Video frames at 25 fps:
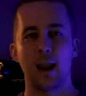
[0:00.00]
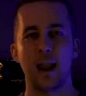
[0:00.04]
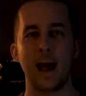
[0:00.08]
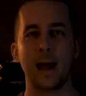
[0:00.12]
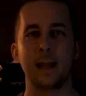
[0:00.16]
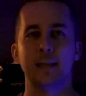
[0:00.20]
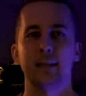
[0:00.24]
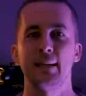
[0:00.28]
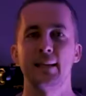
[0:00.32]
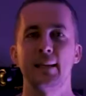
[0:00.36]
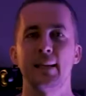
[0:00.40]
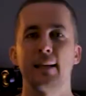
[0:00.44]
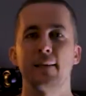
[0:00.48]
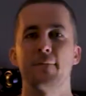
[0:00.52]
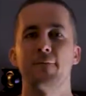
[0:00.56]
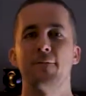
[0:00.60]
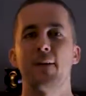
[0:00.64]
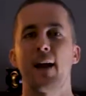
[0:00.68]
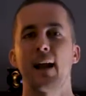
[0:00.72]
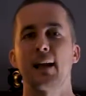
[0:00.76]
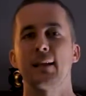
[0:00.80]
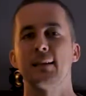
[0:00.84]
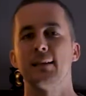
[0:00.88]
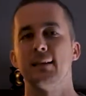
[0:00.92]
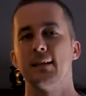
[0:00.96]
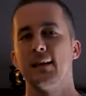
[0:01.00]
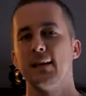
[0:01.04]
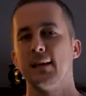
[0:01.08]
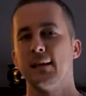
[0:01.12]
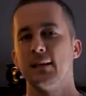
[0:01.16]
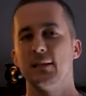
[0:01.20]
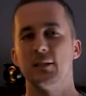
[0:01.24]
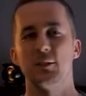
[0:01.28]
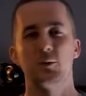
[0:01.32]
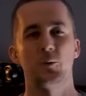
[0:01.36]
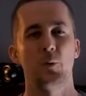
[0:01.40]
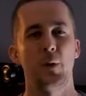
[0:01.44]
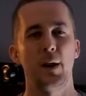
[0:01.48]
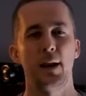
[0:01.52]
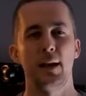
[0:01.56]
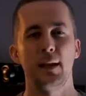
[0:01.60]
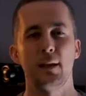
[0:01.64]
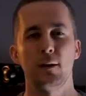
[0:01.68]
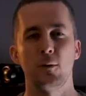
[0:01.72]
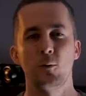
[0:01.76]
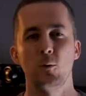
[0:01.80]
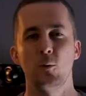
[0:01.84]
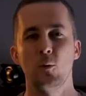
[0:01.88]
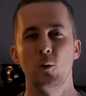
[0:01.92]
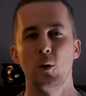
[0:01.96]
lightning effect. It's really
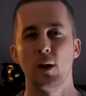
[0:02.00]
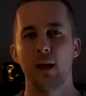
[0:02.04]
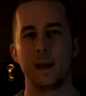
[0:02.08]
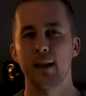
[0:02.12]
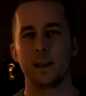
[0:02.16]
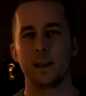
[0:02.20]
cool.